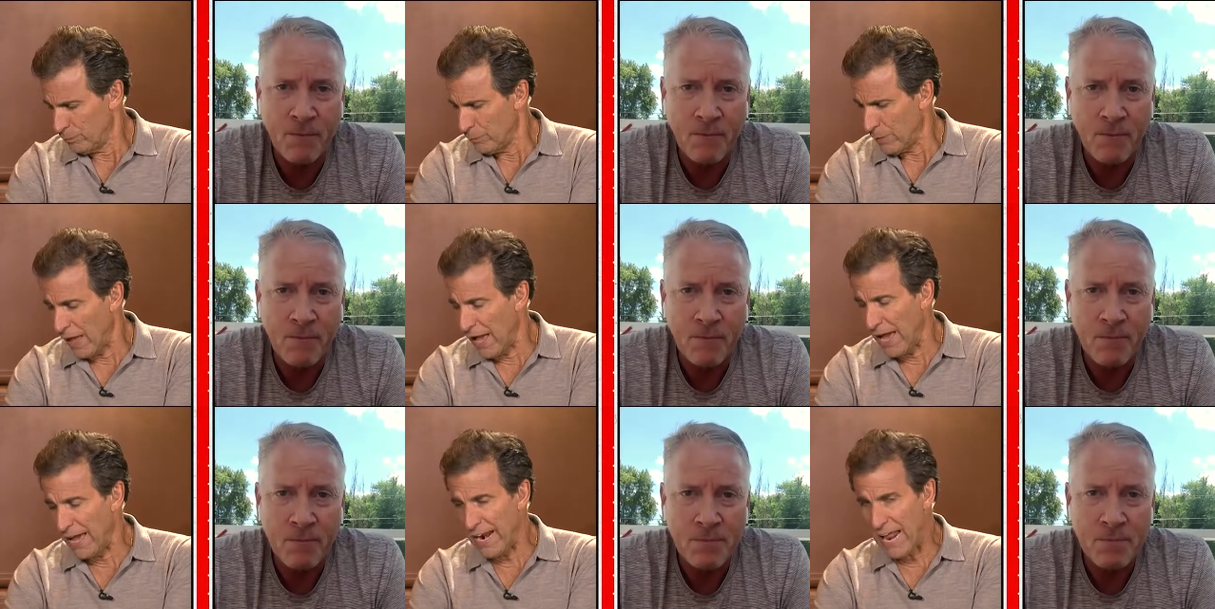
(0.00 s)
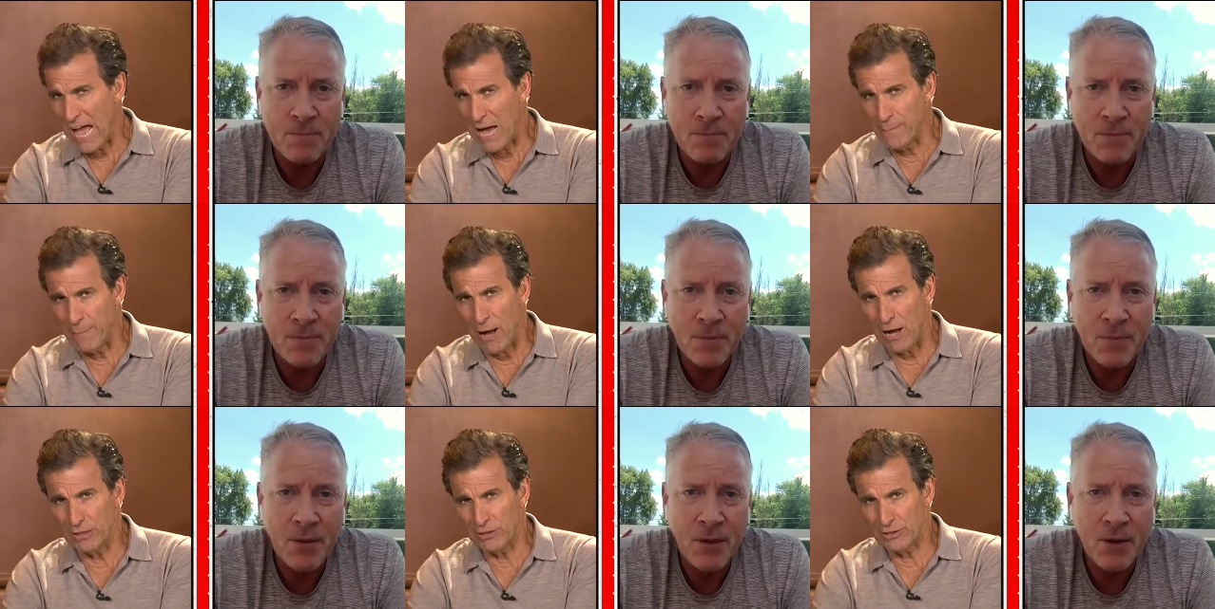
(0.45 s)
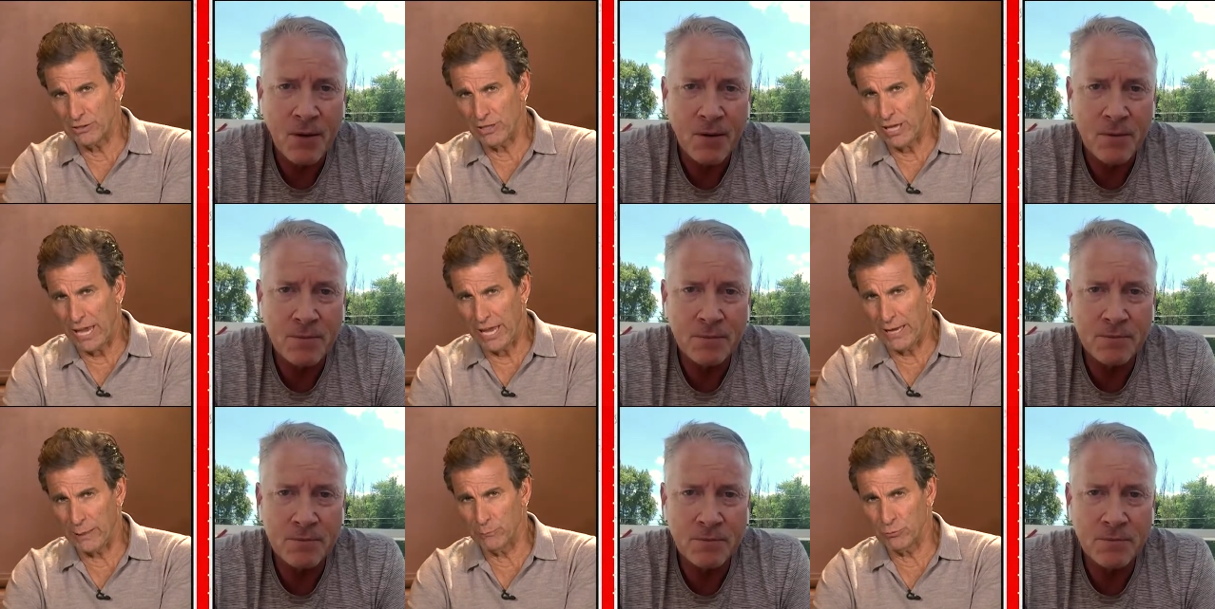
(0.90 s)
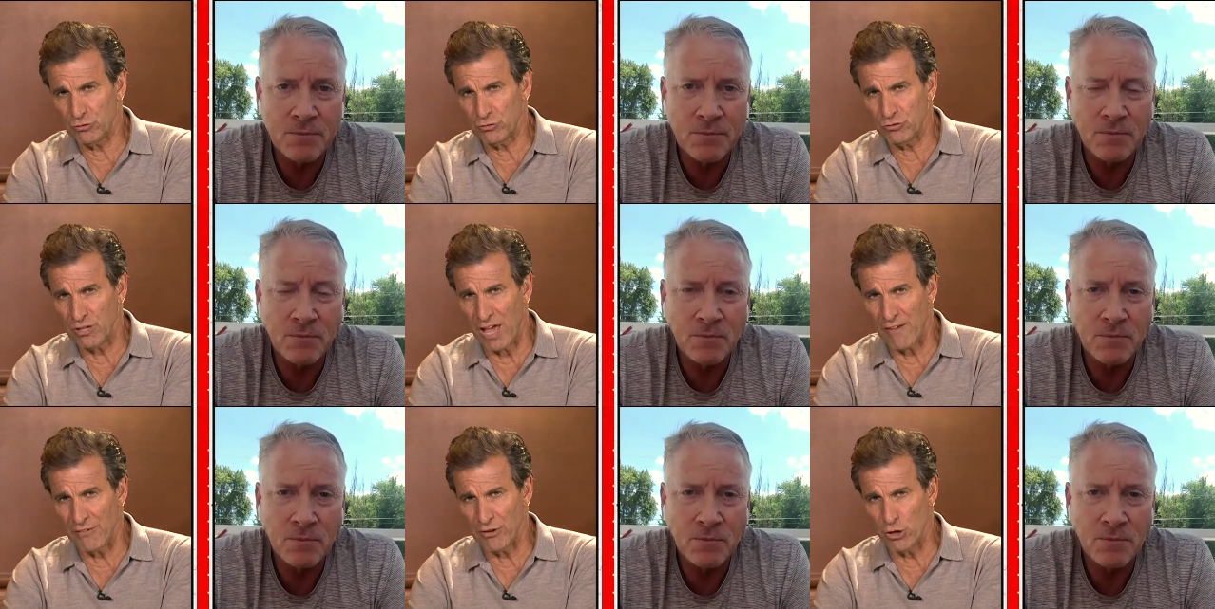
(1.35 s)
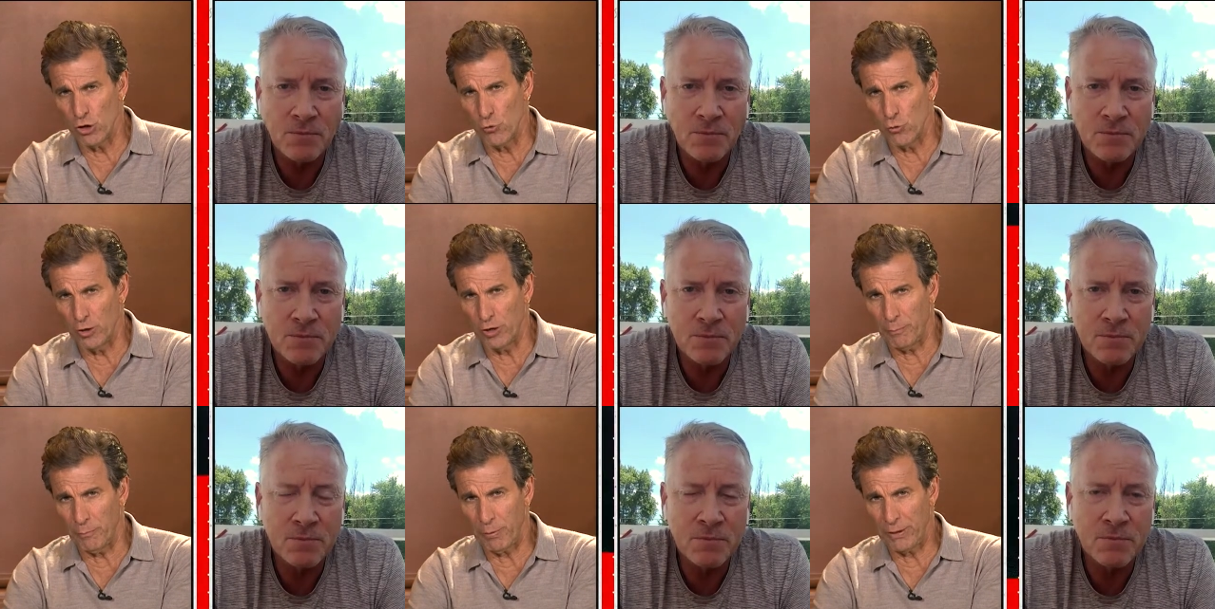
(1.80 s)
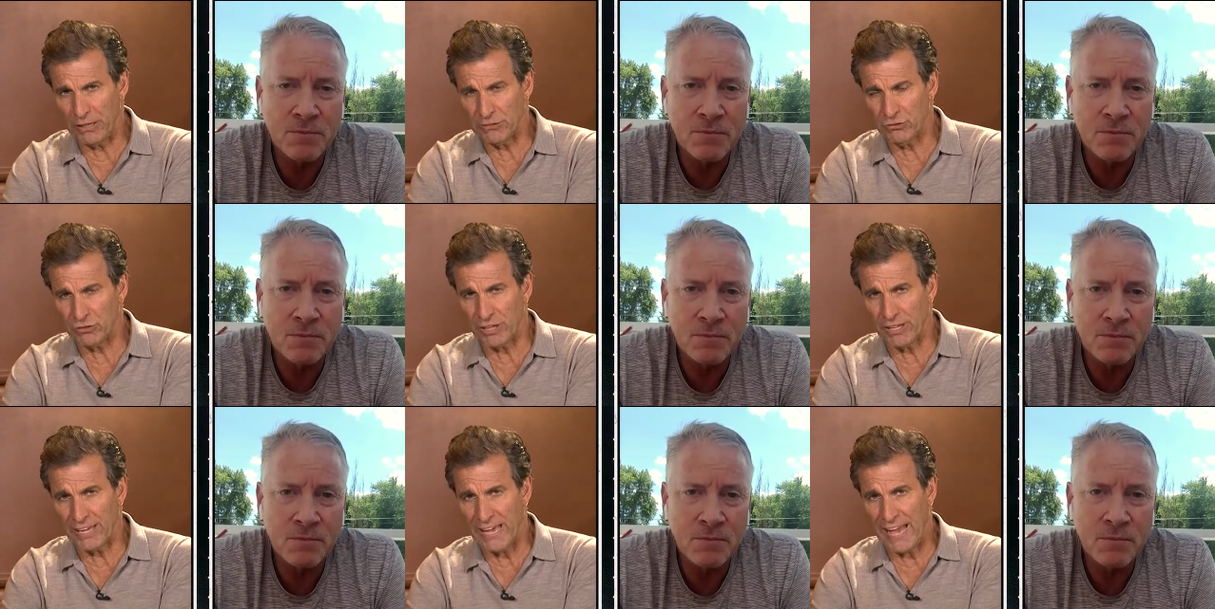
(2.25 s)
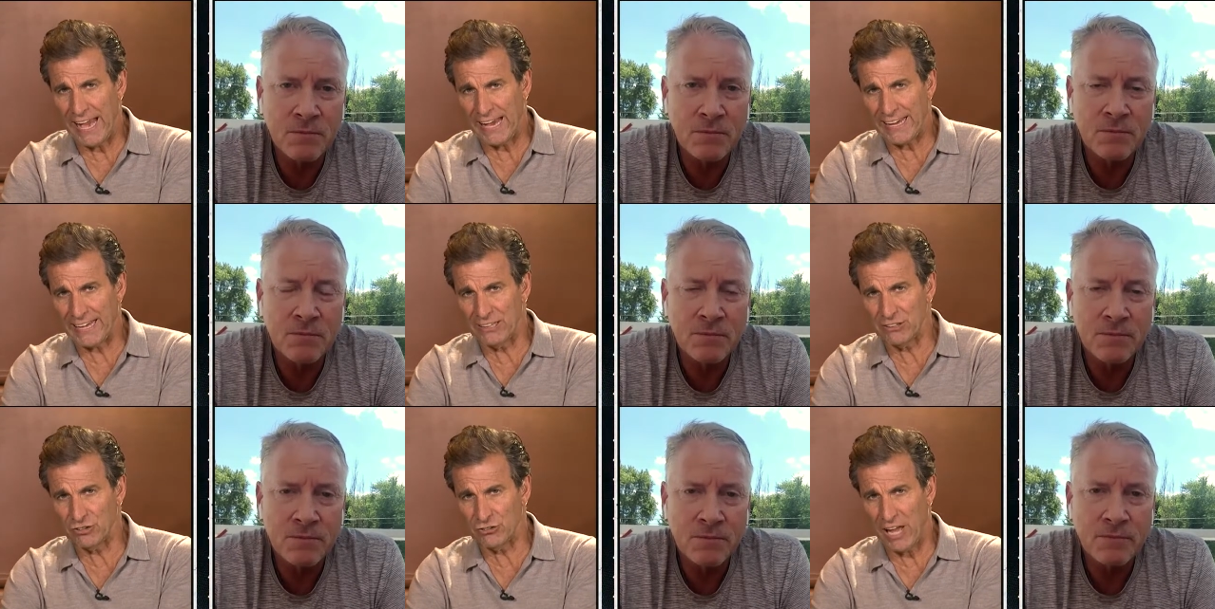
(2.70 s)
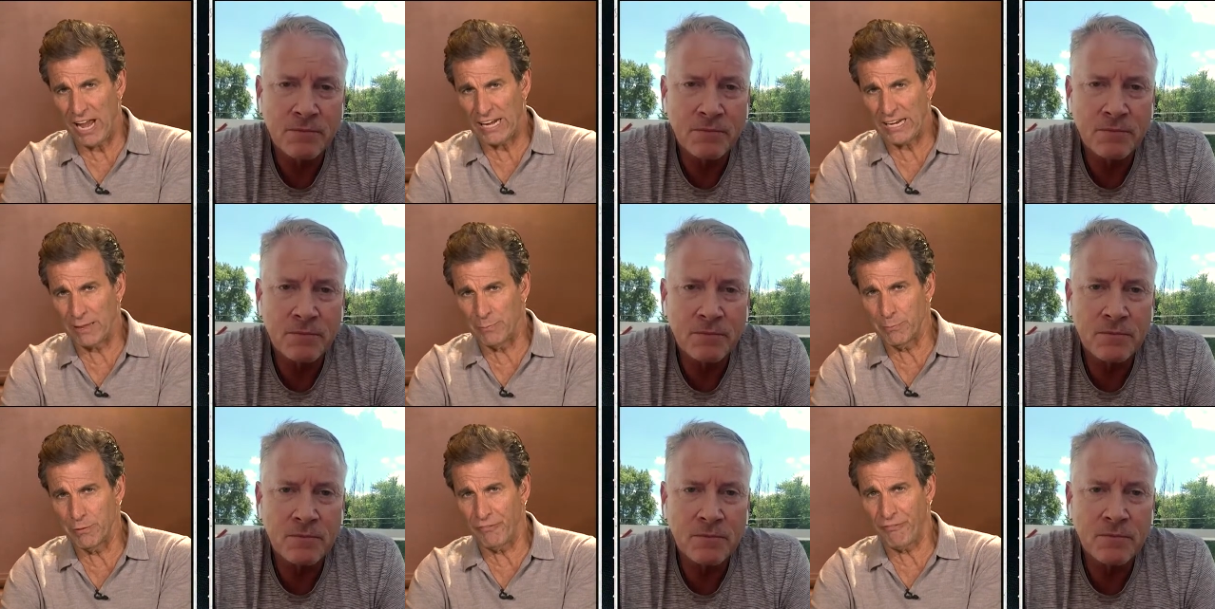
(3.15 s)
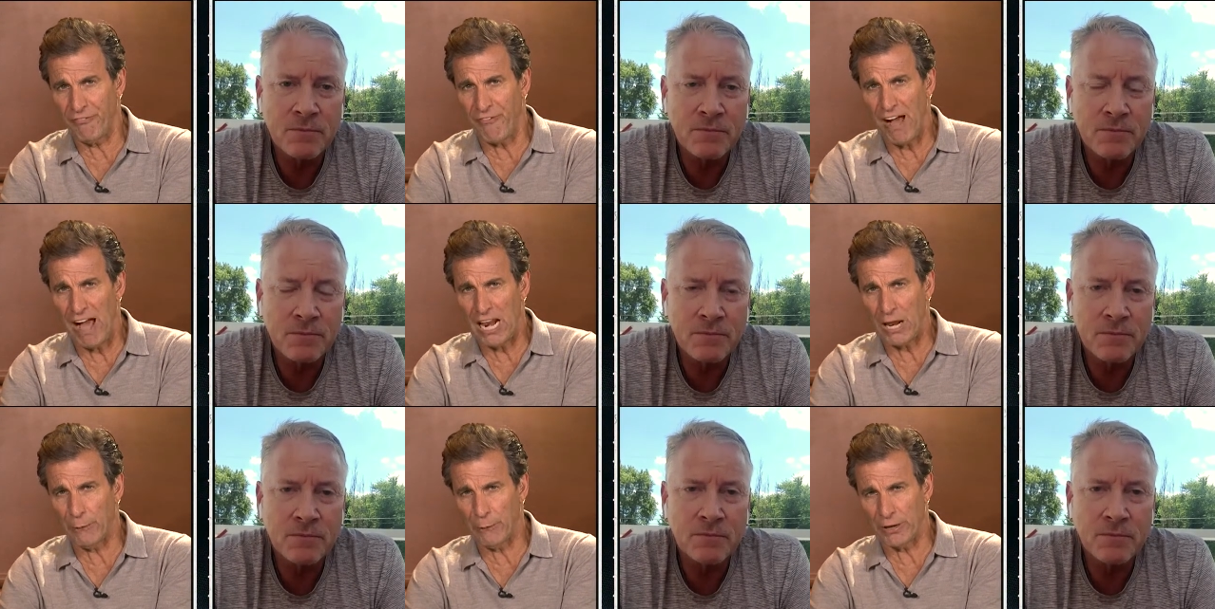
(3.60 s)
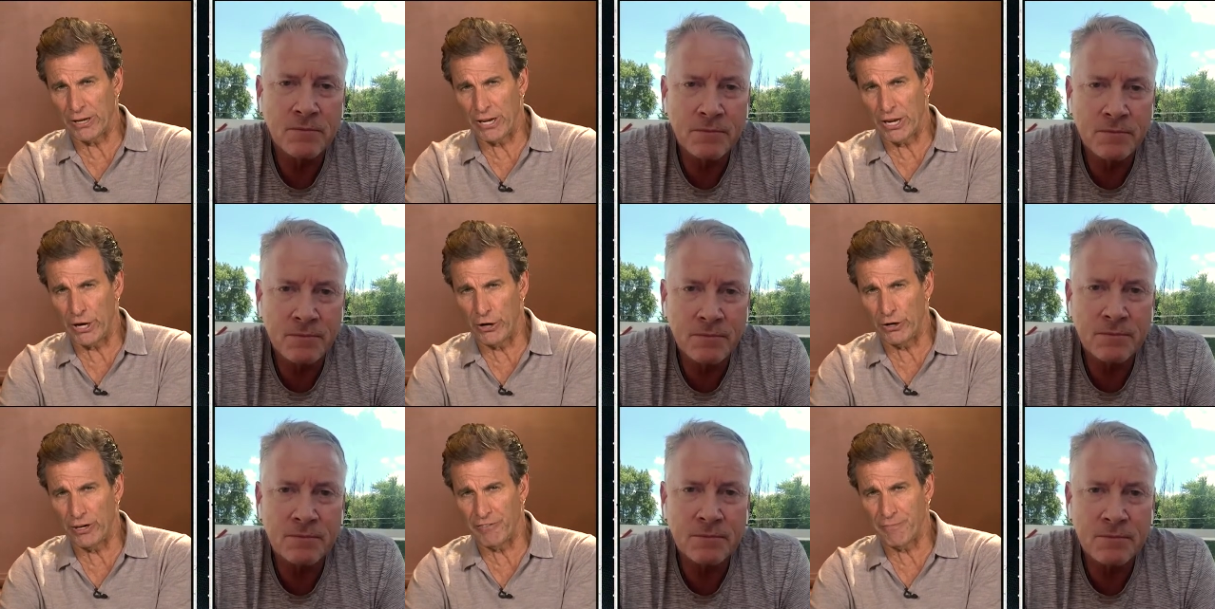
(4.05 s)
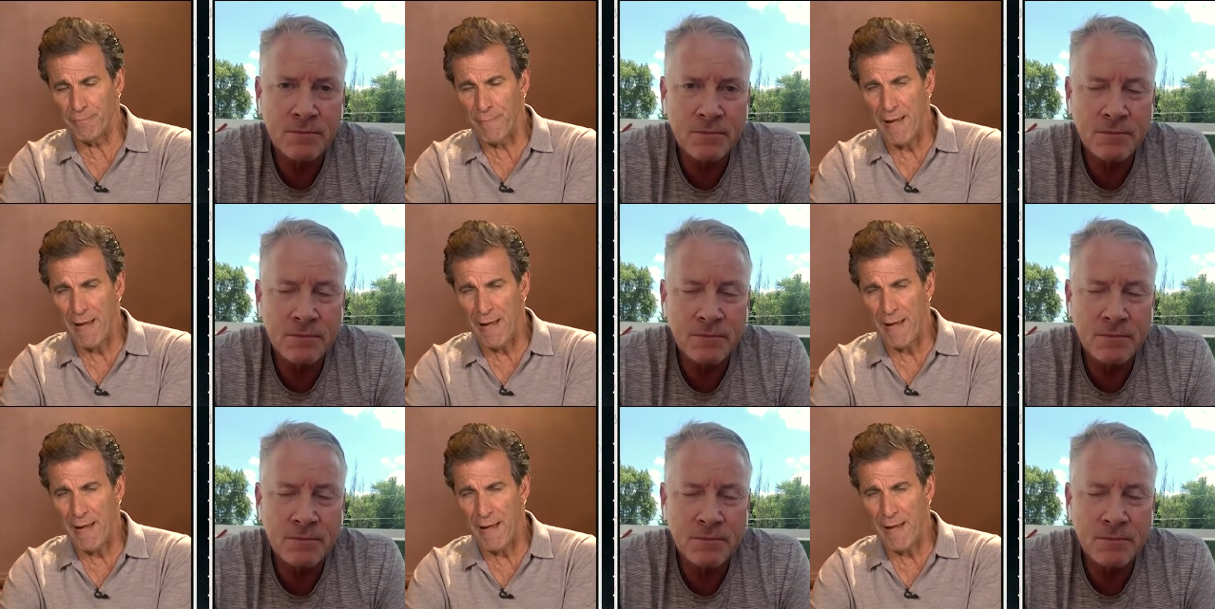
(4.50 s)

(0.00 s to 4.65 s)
Speaker 1: and how about Game Seven? You would have pitched at Yankee Stadium the following year if